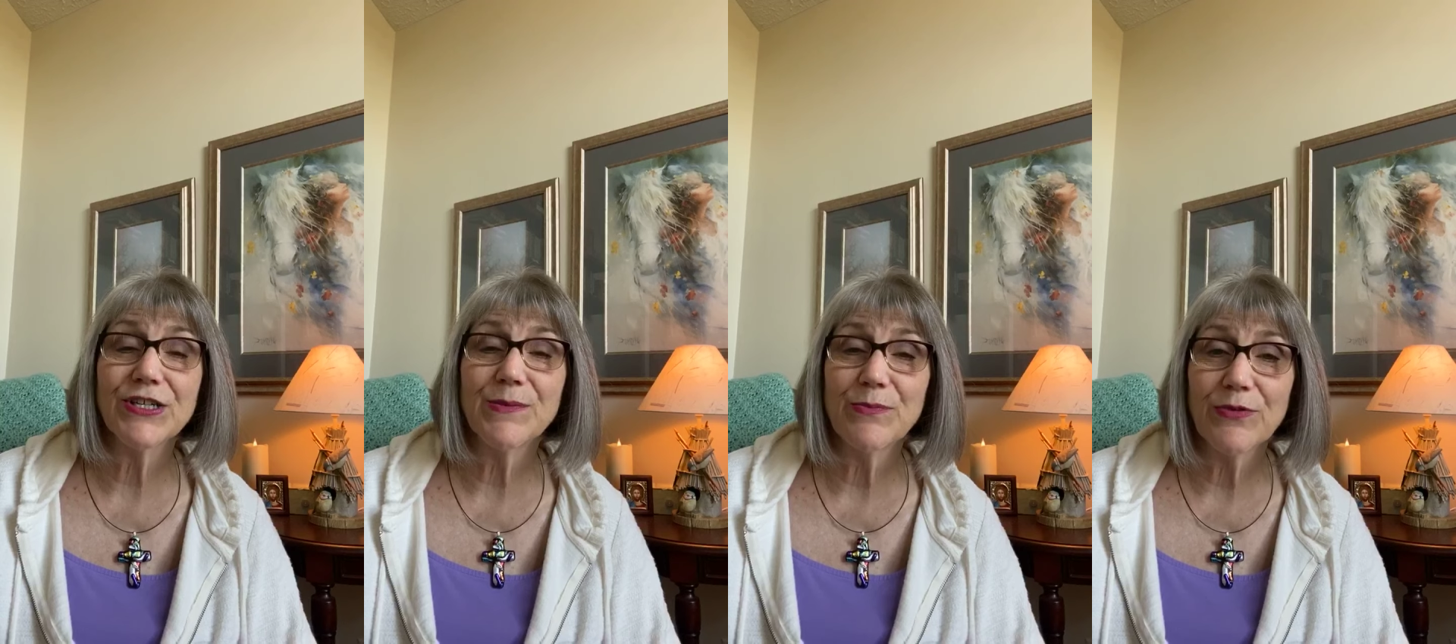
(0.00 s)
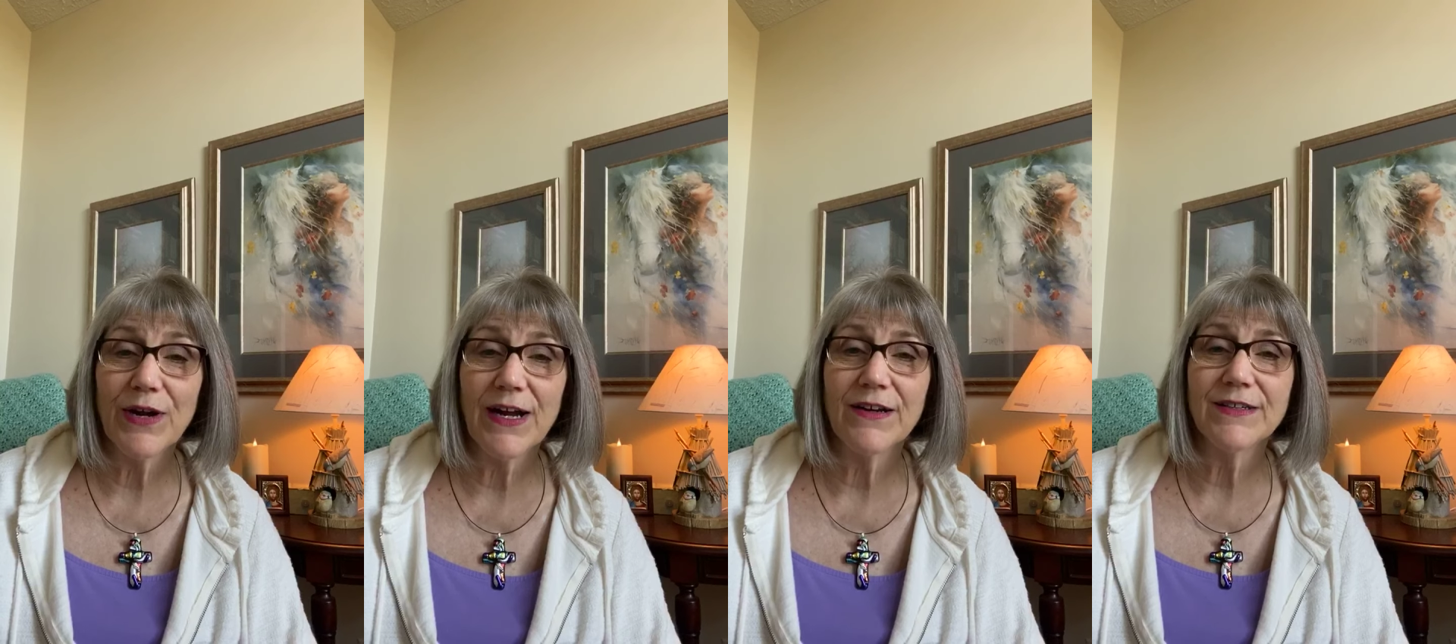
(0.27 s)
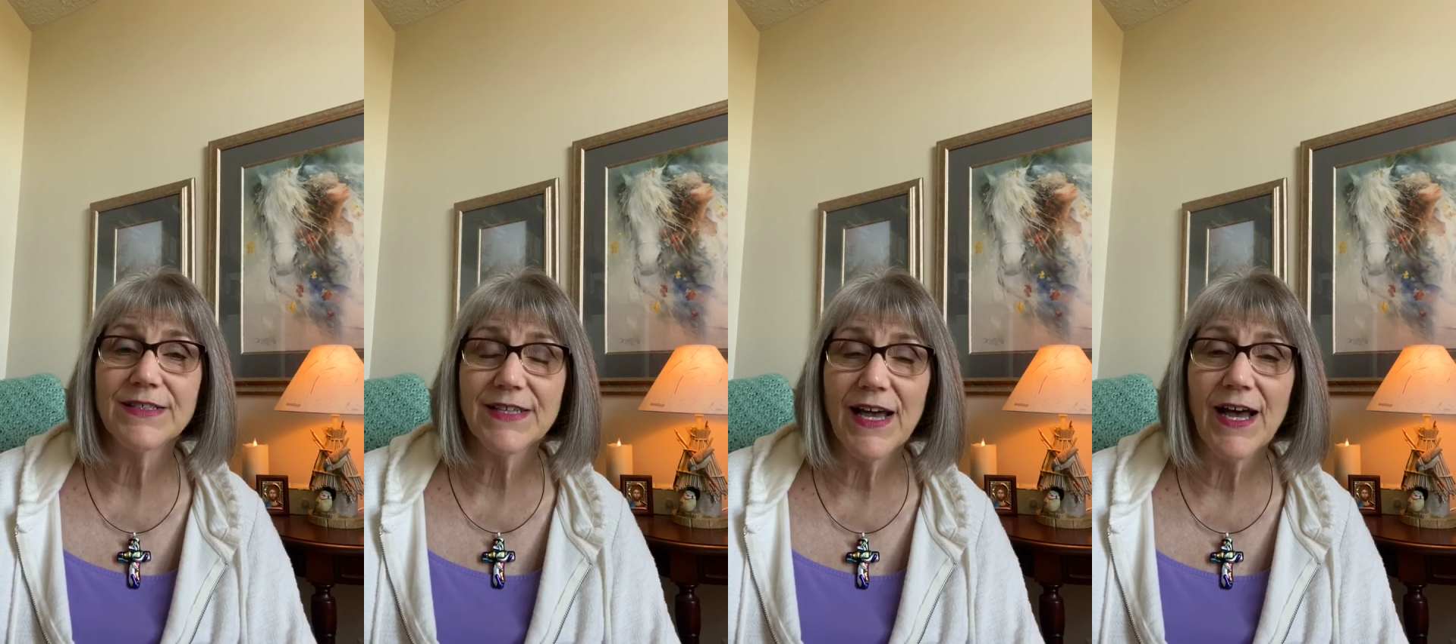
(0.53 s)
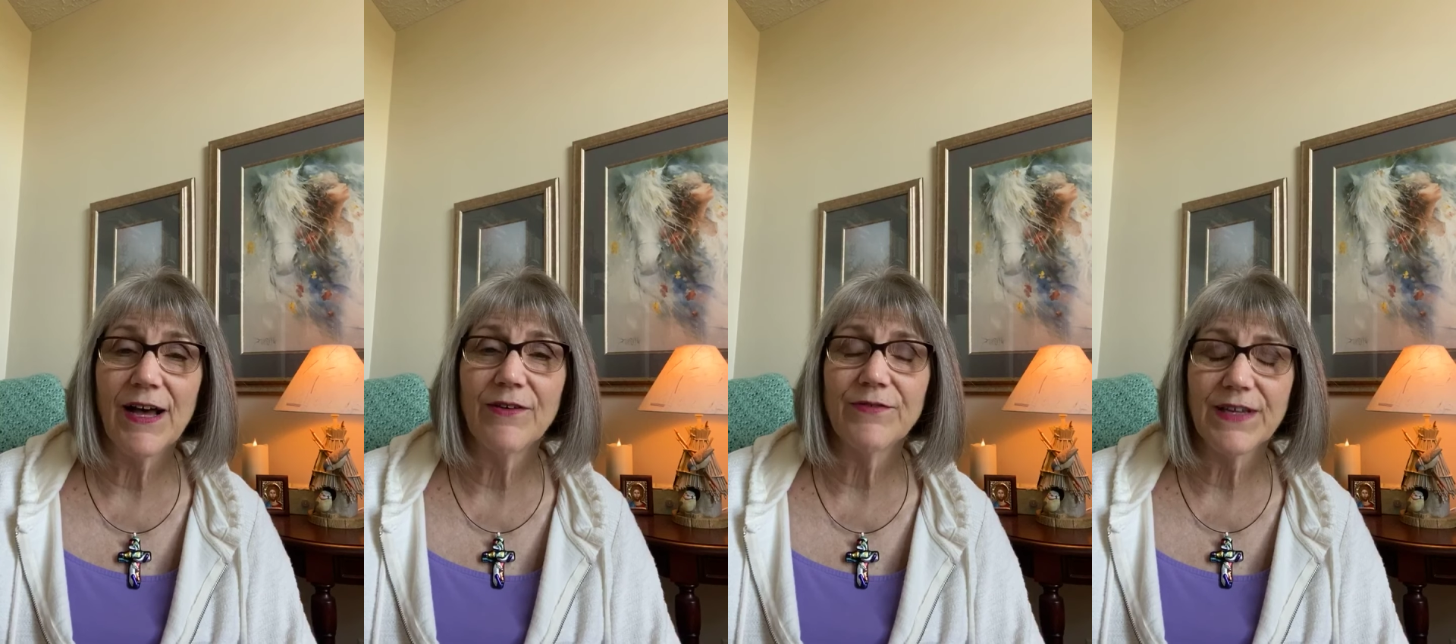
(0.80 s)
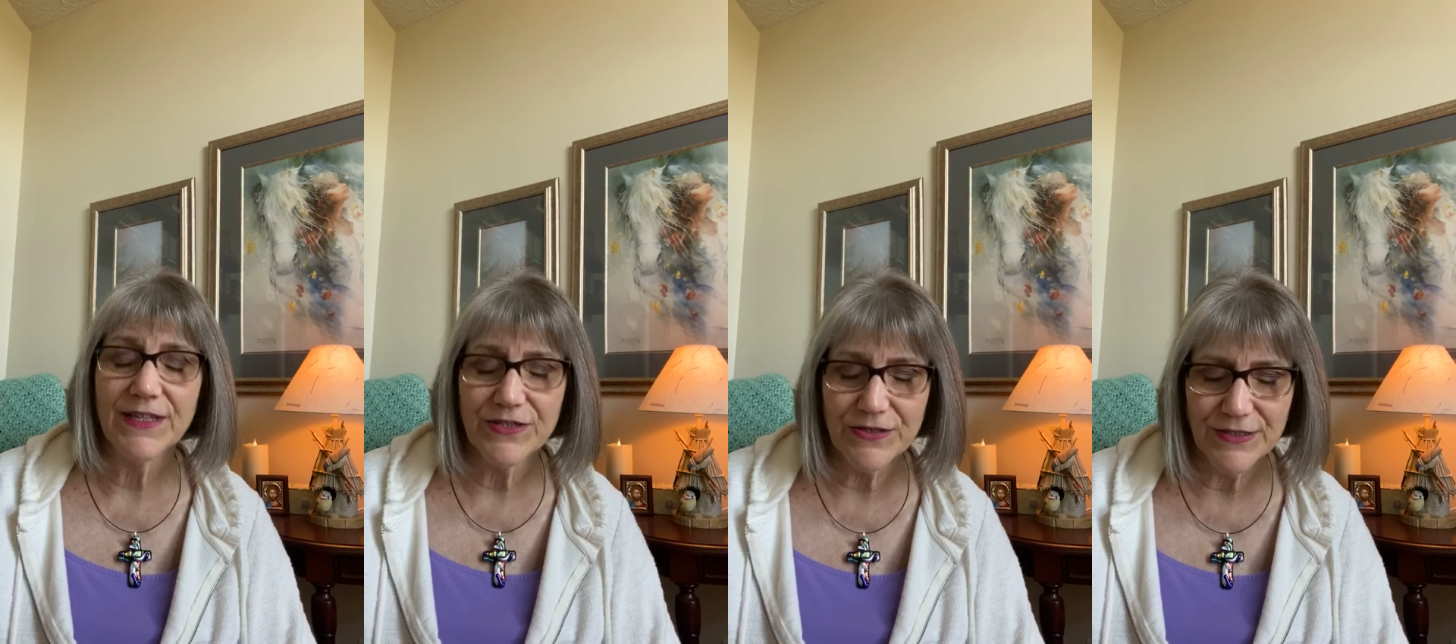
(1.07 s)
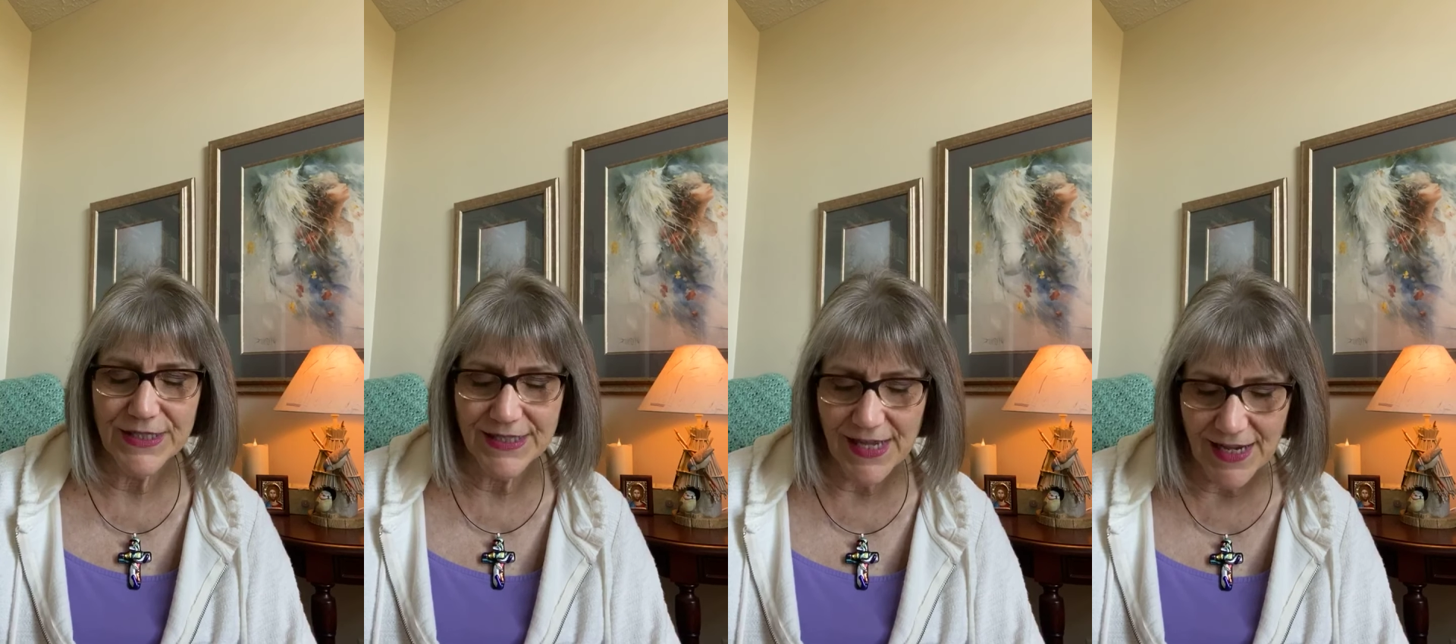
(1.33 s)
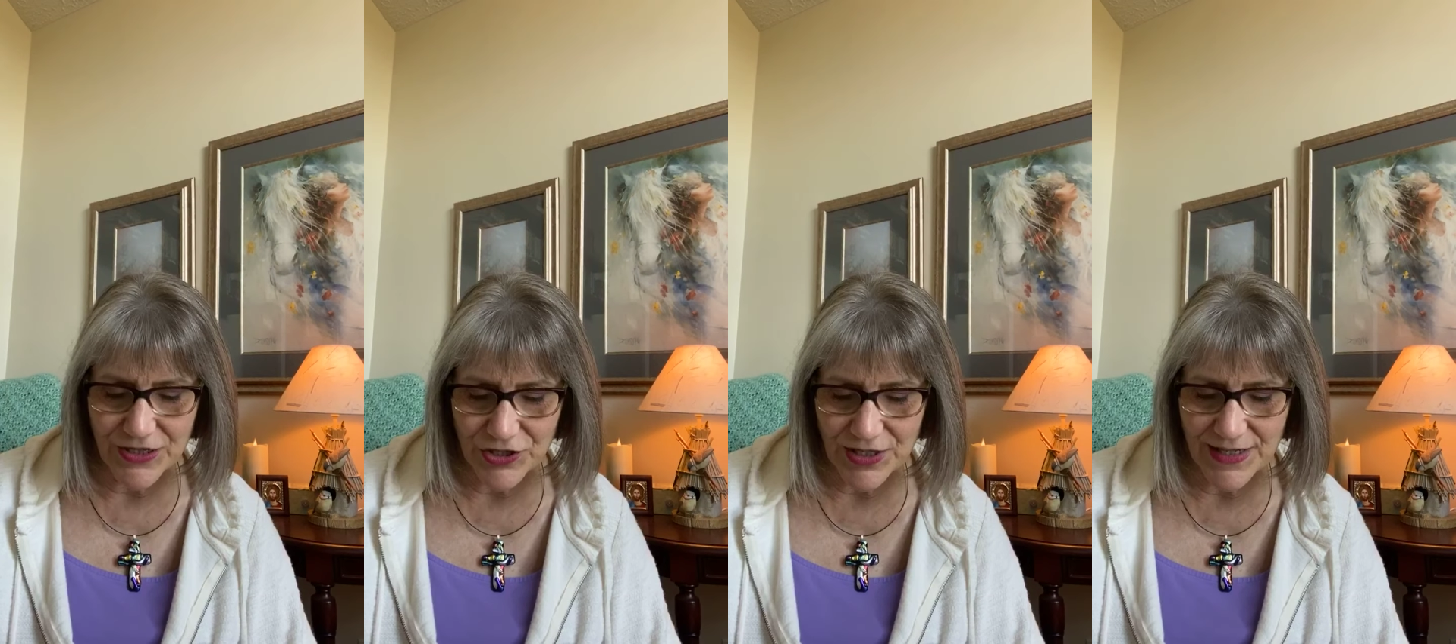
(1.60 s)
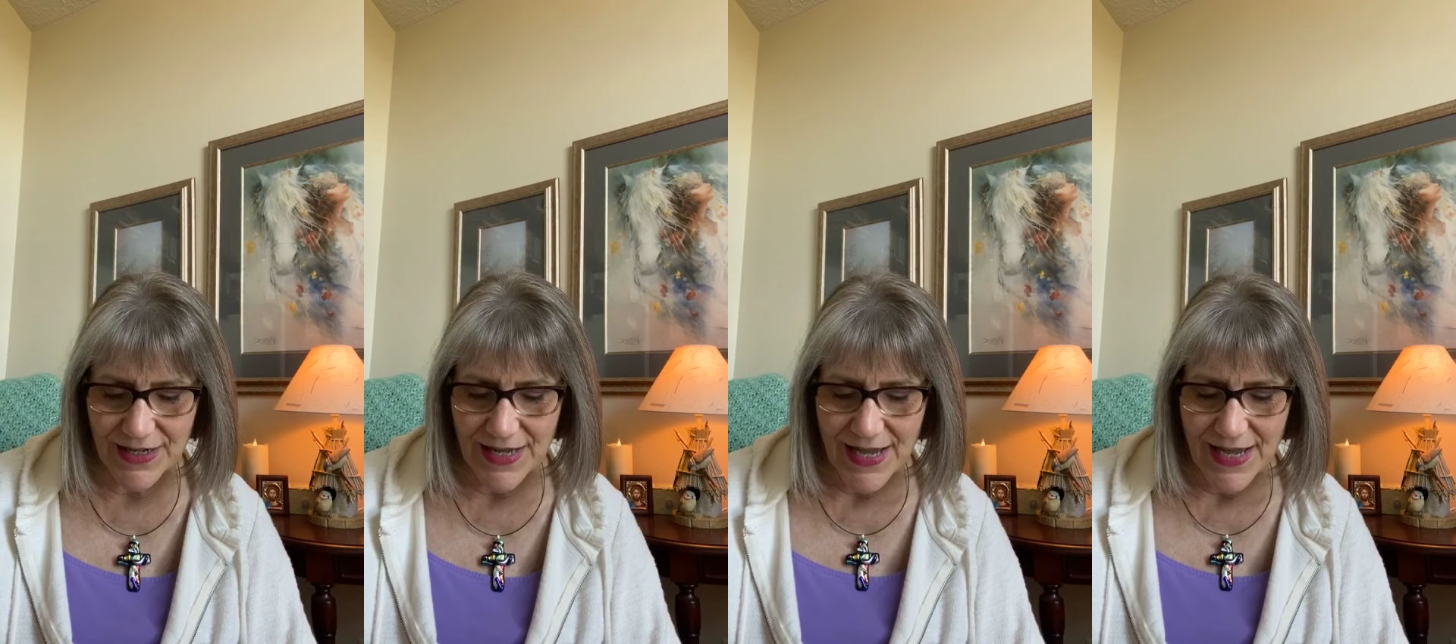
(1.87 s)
prayers of intercession.